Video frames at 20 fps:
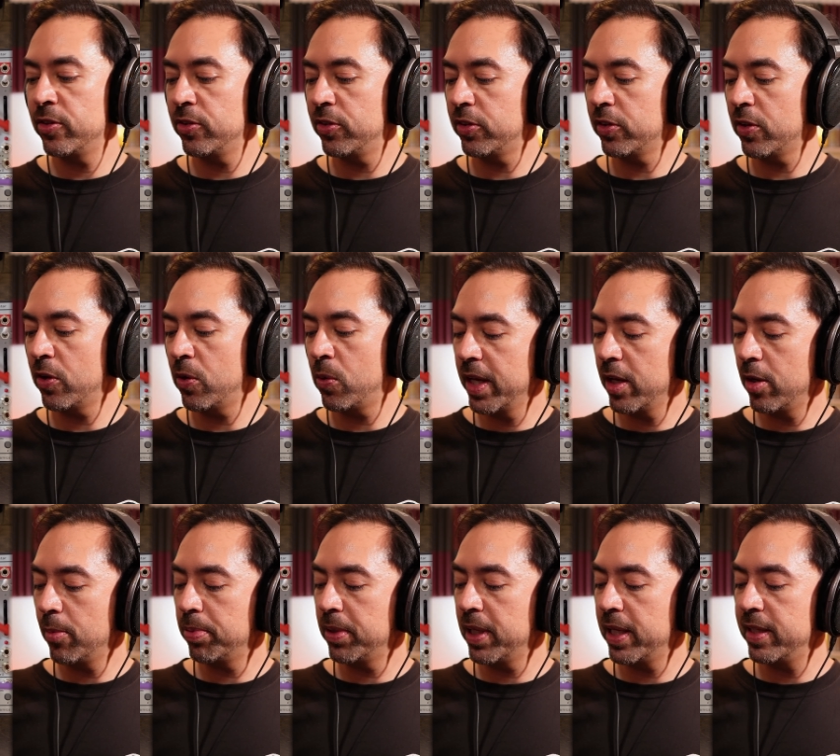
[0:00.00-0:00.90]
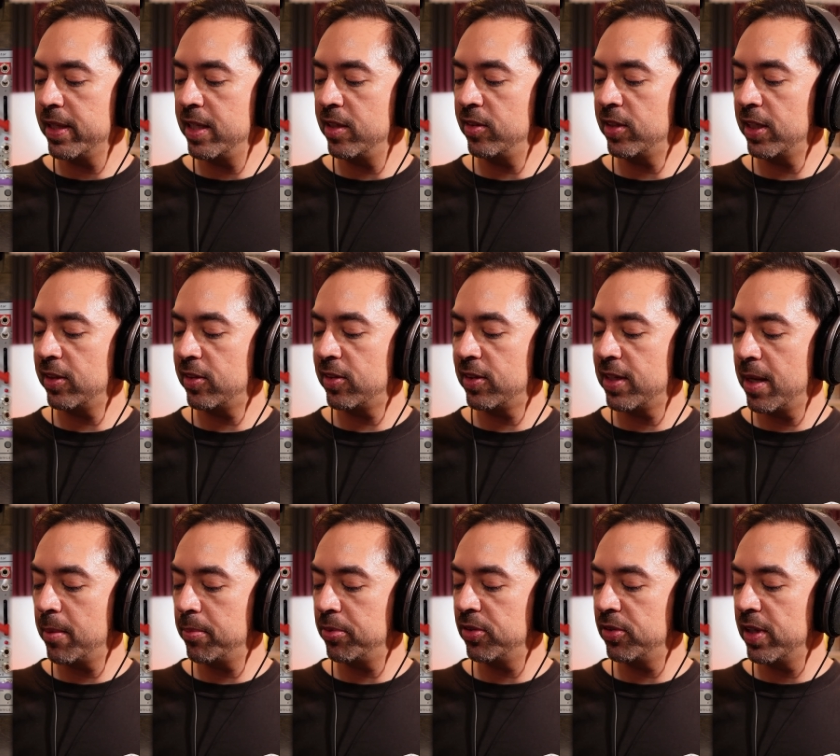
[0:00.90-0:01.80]
So it'll play these 8
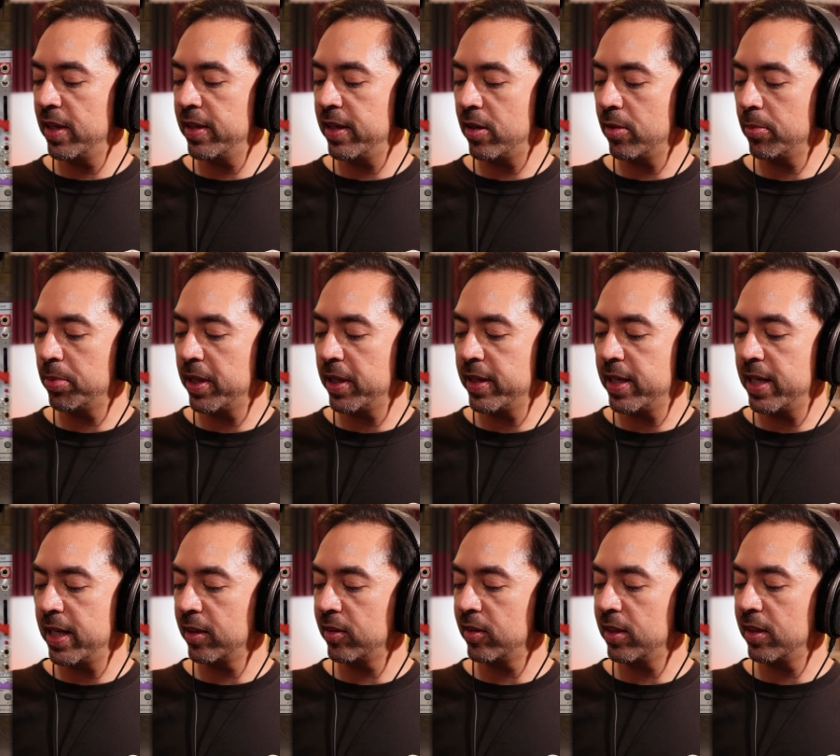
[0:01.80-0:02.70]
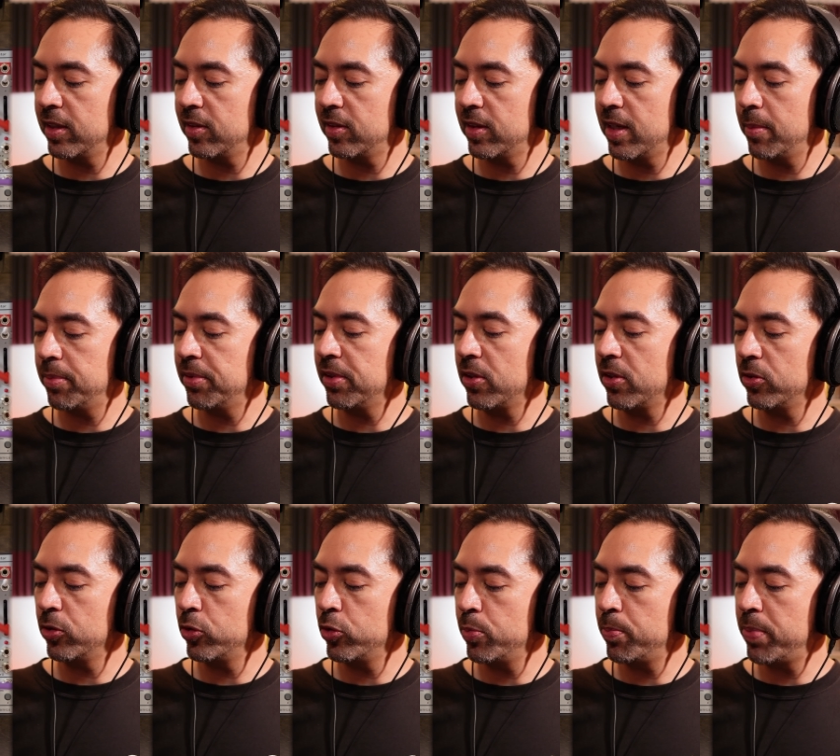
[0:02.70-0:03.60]
steps, and then it'll play the next 8 steps, and it'll
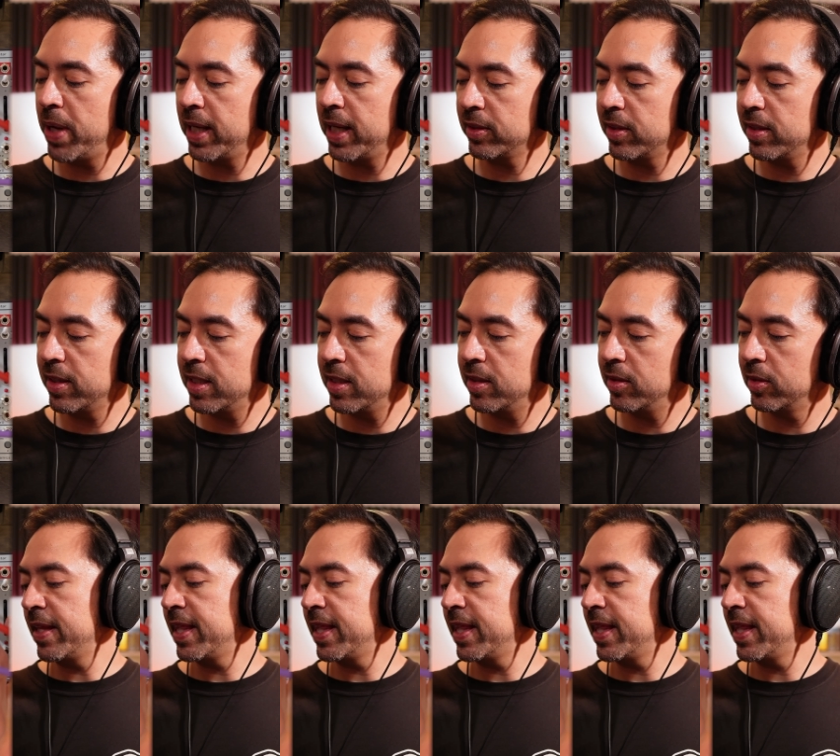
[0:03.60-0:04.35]
loop back to these.